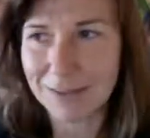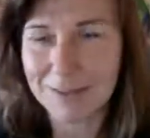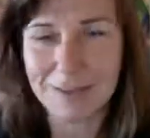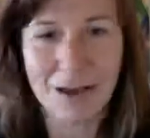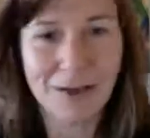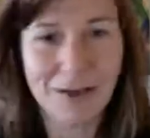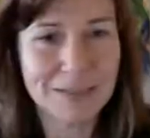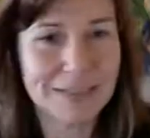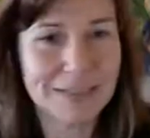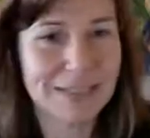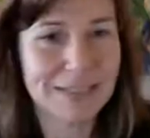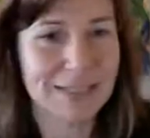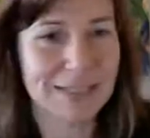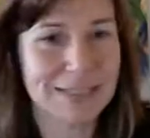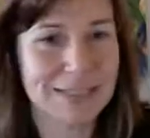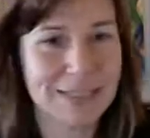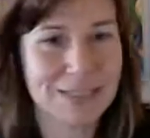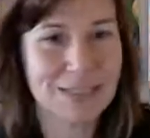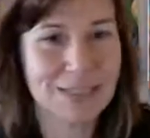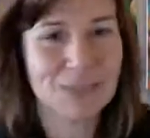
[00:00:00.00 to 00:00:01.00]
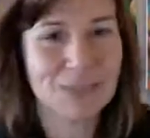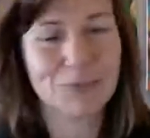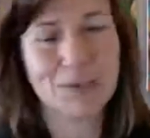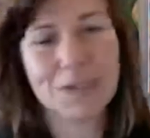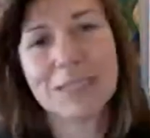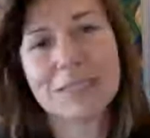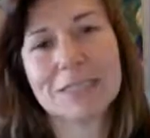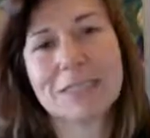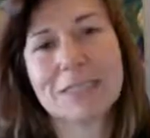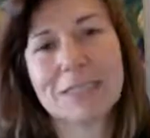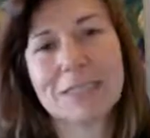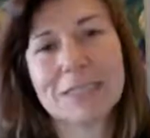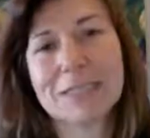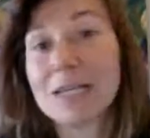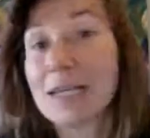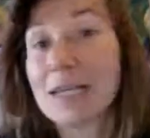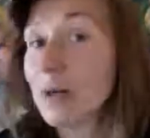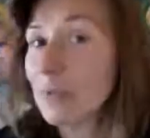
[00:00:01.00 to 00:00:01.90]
thoughts and situations